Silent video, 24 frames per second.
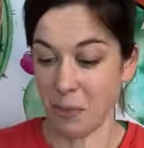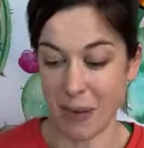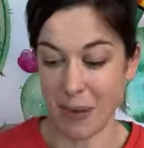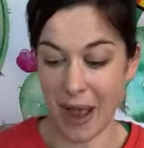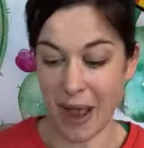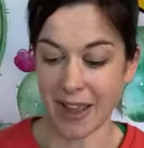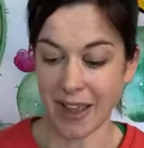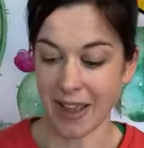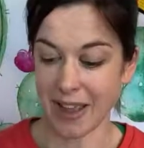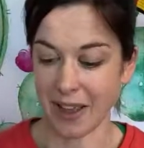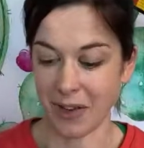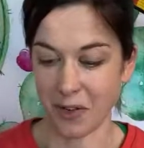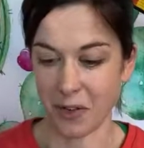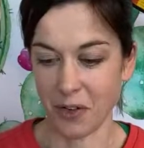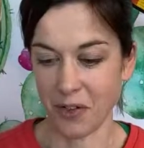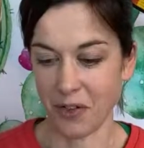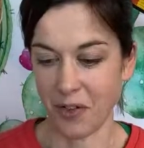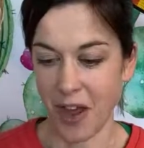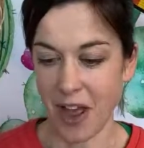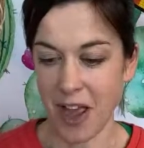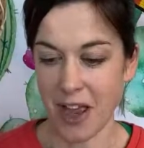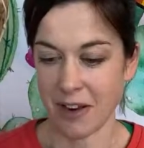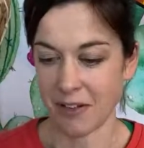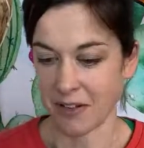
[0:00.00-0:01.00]
banging or
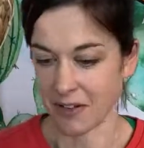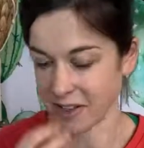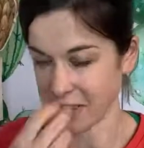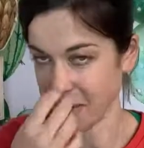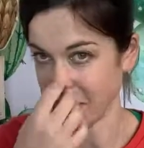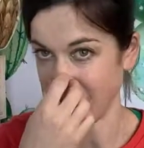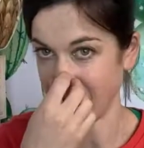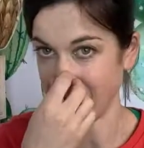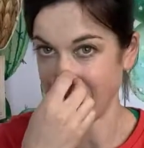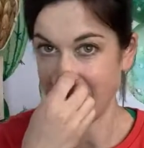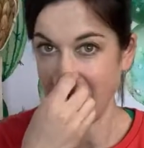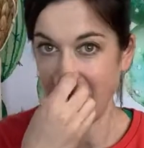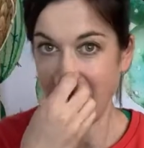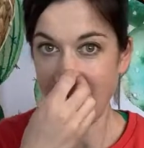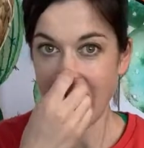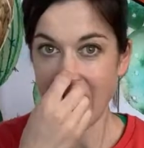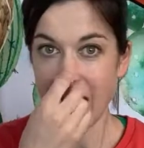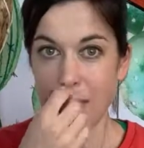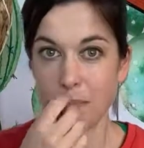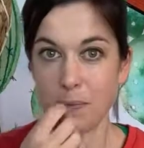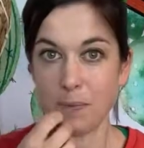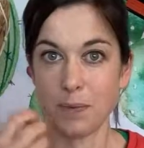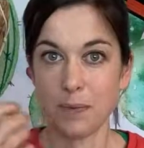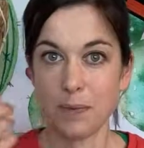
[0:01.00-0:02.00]
fire or something.
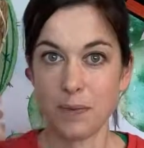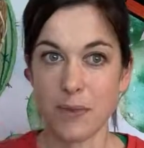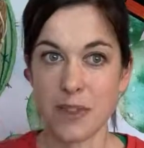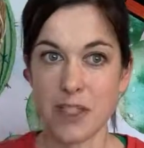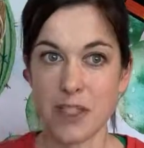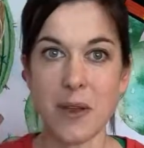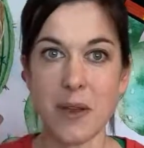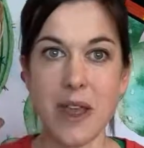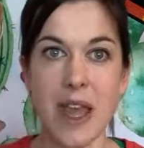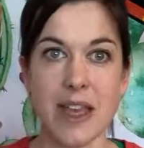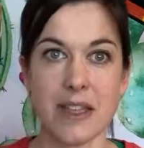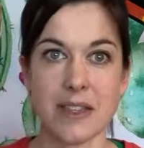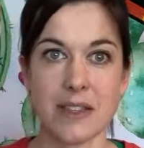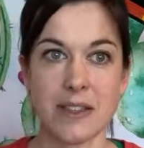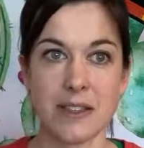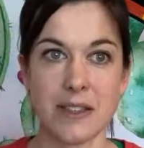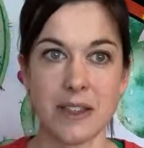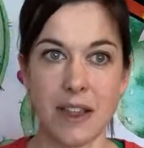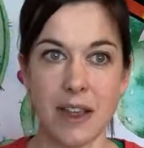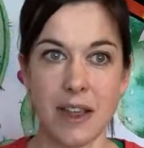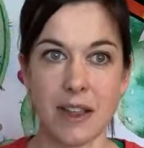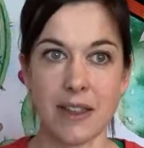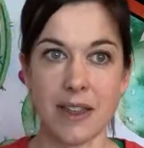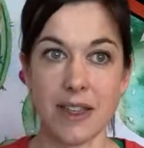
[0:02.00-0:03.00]
So yes,
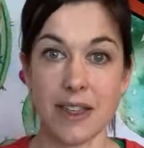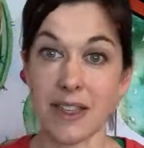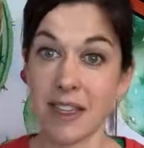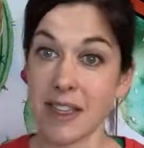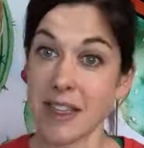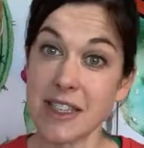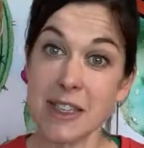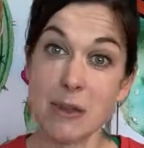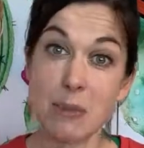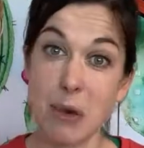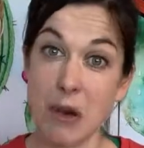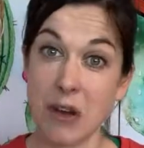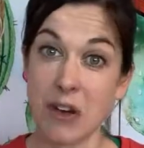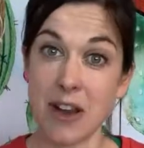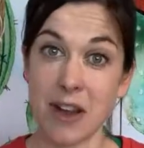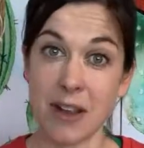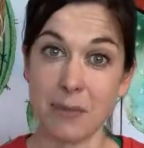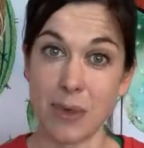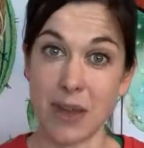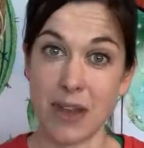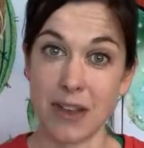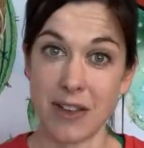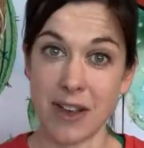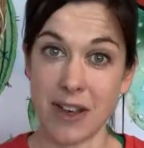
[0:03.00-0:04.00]
this is the
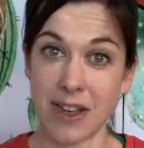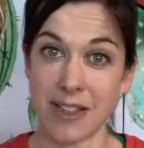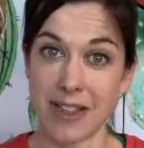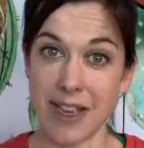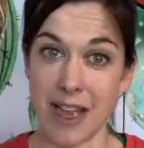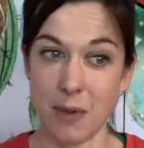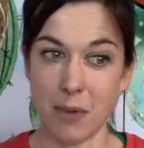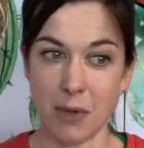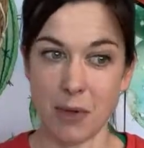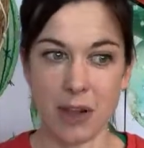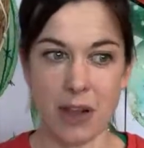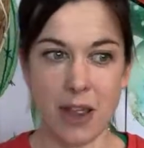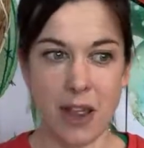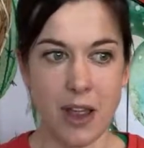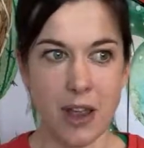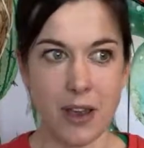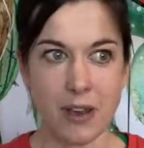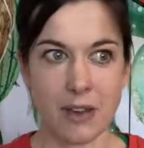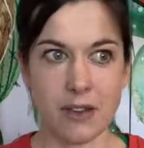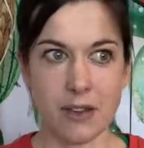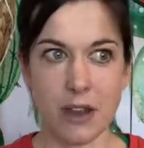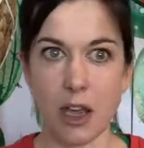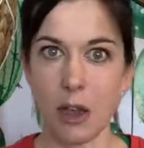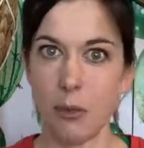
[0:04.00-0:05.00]
periodic table.
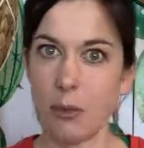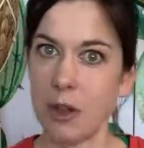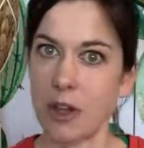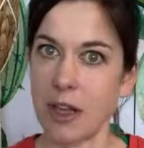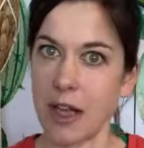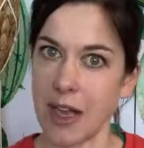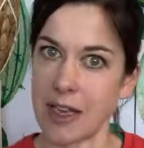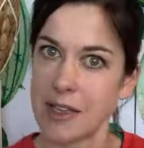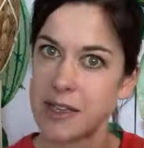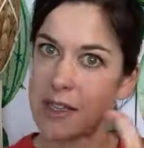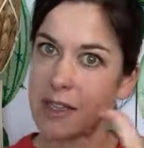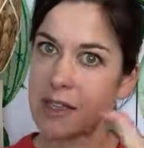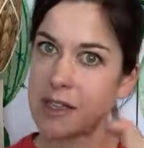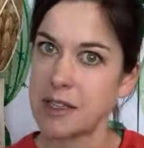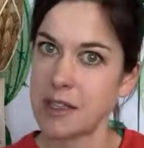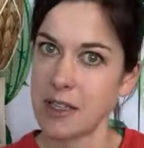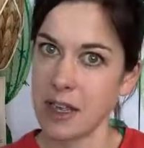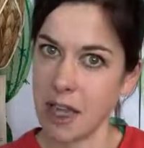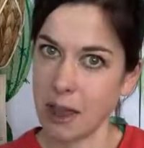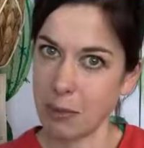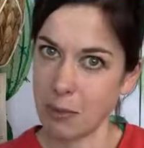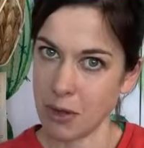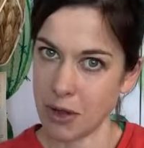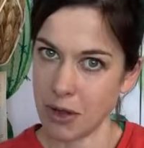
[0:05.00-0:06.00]
Noble gases
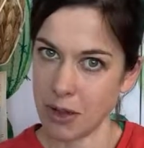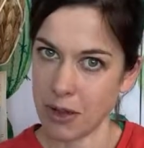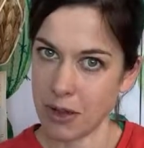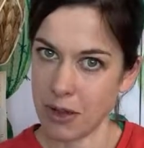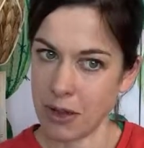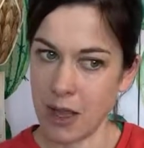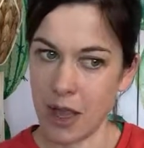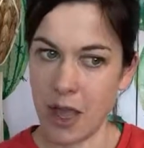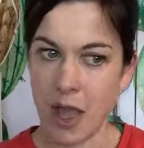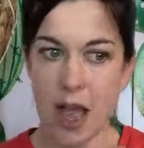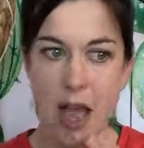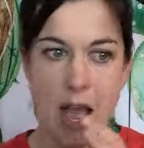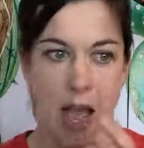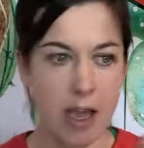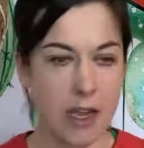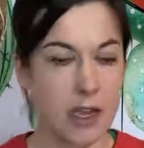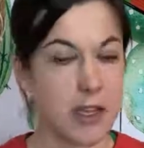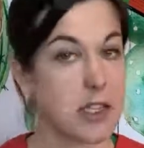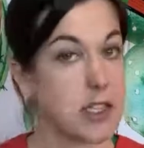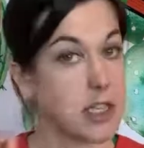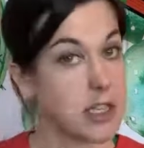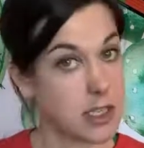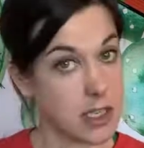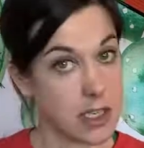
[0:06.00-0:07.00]
stable.
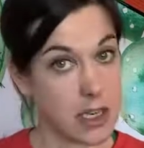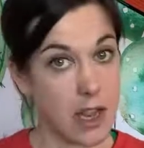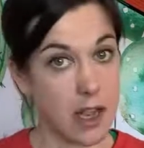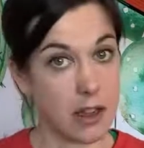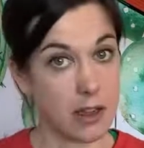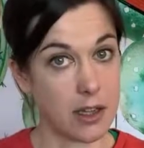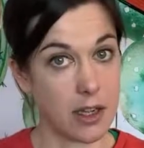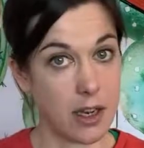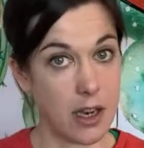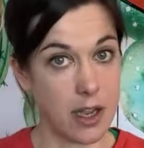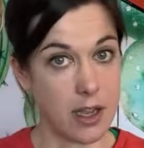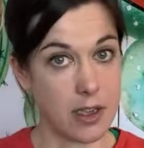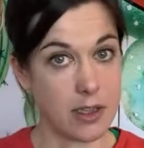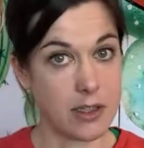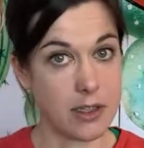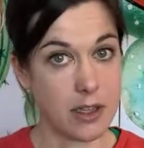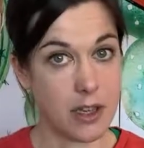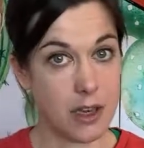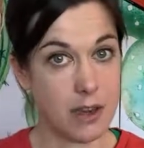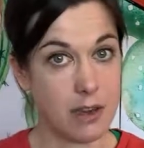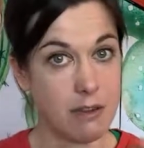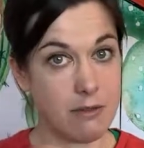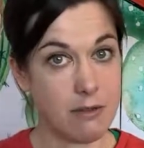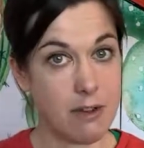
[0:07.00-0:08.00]
Halogens and alkalis
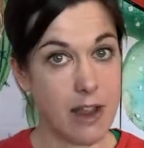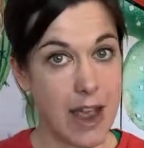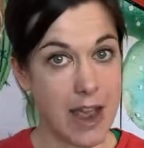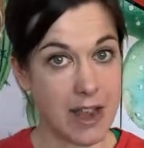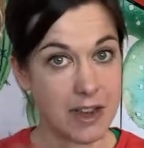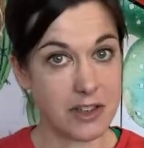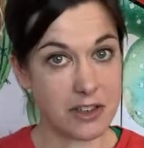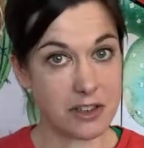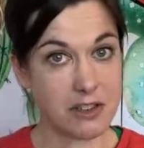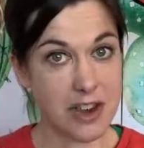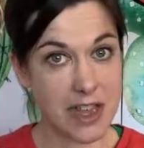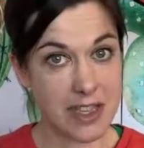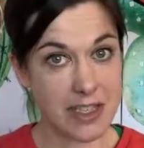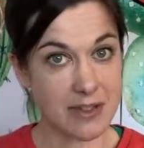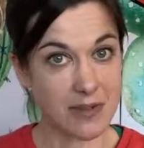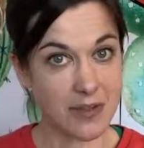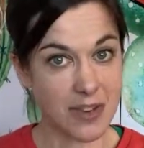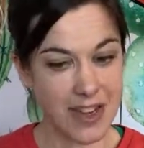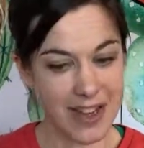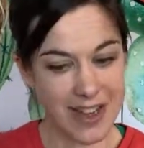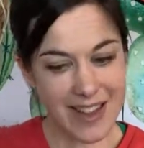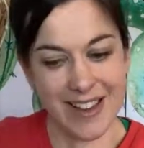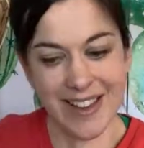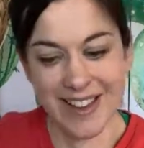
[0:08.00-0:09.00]
react
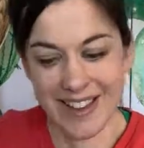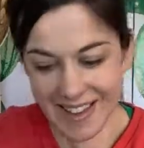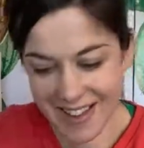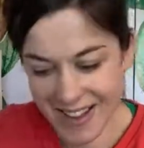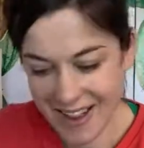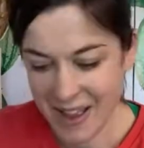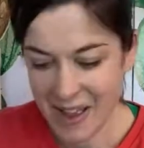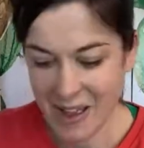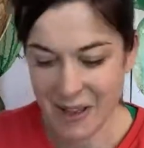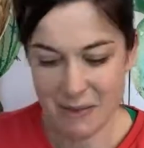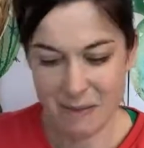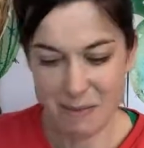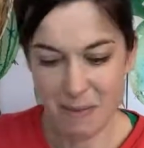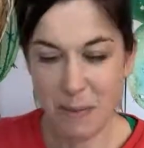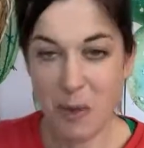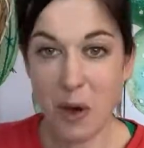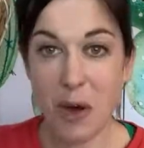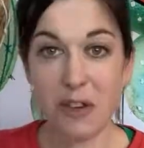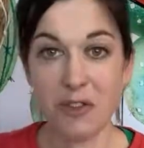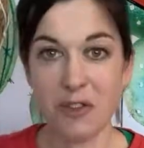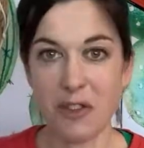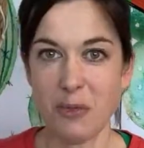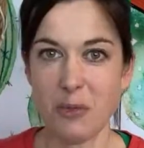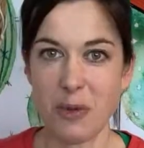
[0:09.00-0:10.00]
aggressively.
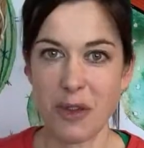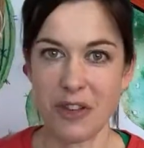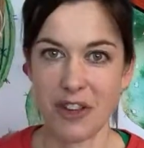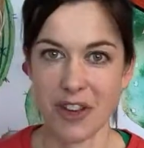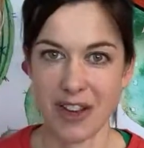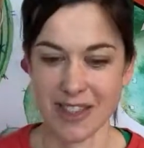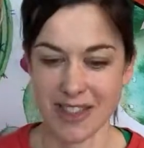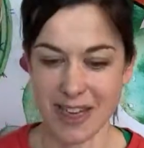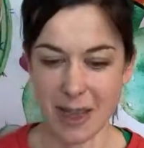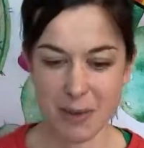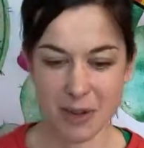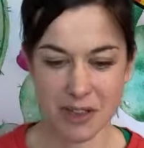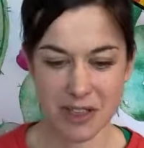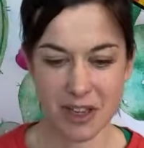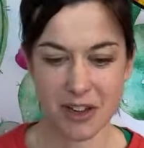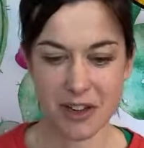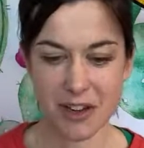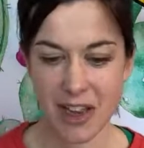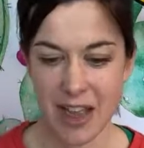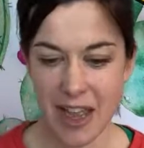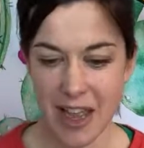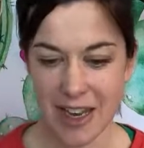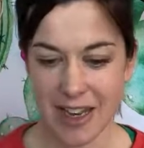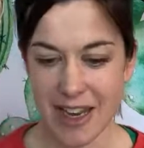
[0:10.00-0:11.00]
More of the periodic table
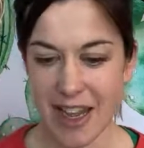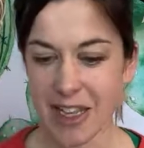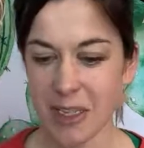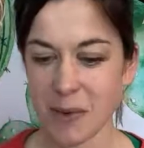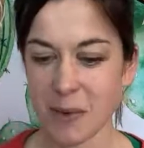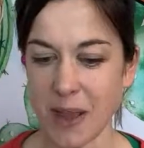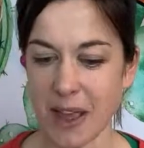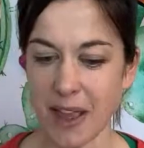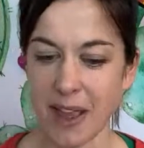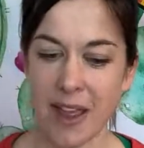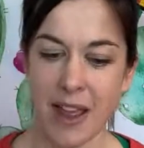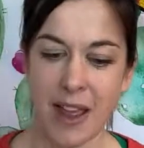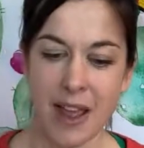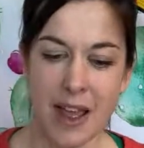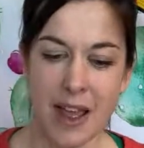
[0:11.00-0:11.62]
song next week.